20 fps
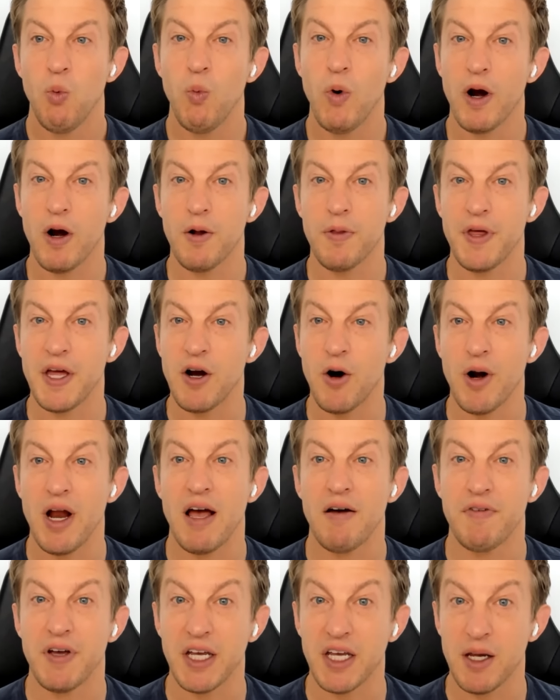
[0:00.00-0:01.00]
where they don't
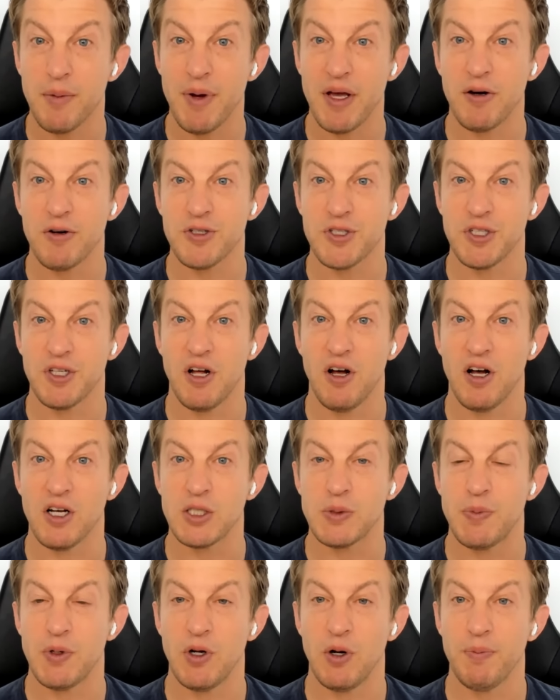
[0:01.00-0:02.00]
have incubators in the
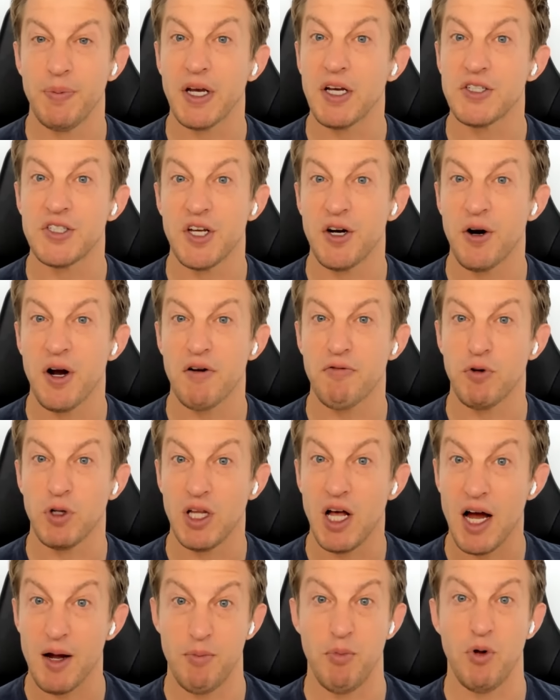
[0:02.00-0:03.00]
hospital because they don't have
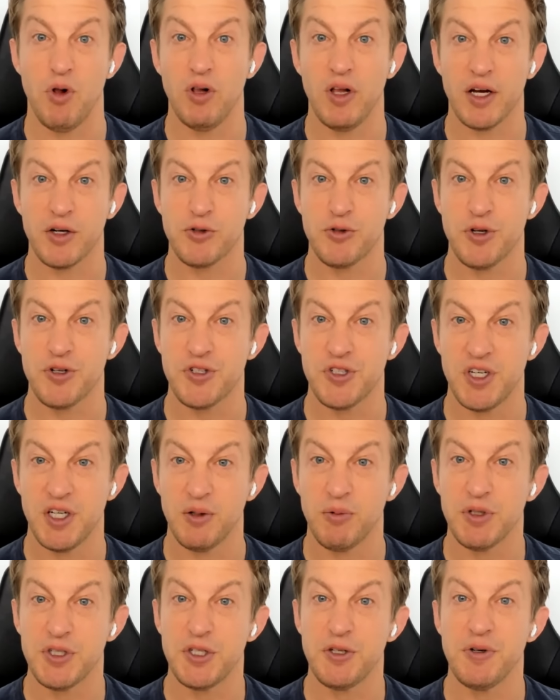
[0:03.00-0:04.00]
reliable
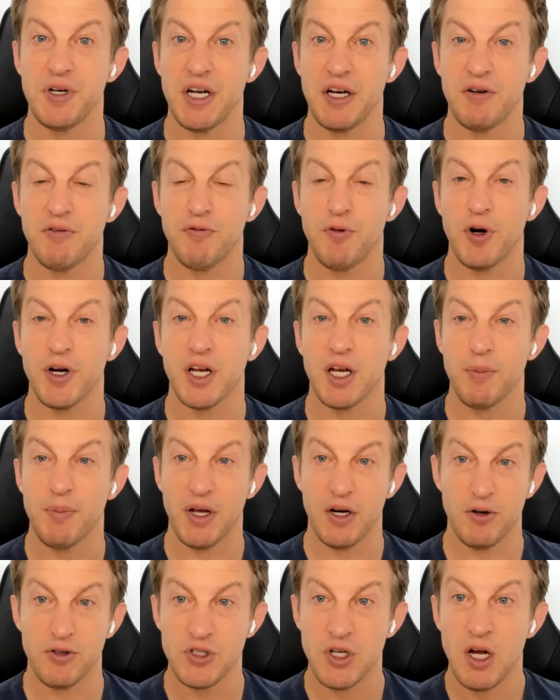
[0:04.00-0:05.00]
electricity, which you need for
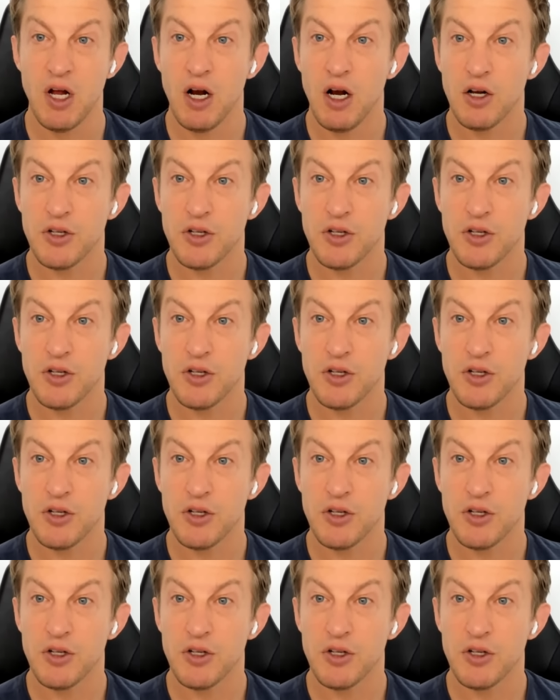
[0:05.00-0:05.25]
incubators.